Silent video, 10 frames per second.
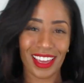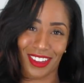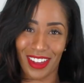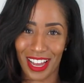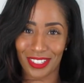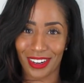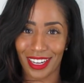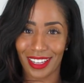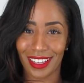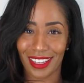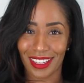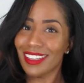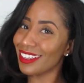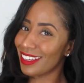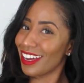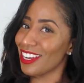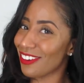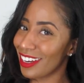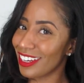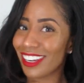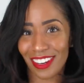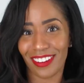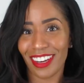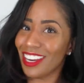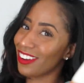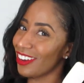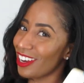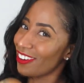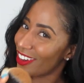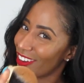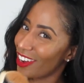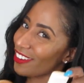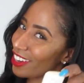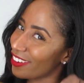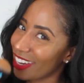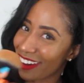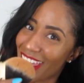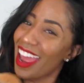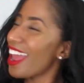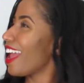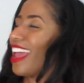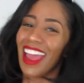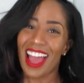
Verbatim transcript: You guys ready? Are you ready? Are you ready? Are you ready? Are you ready? Are you ready? All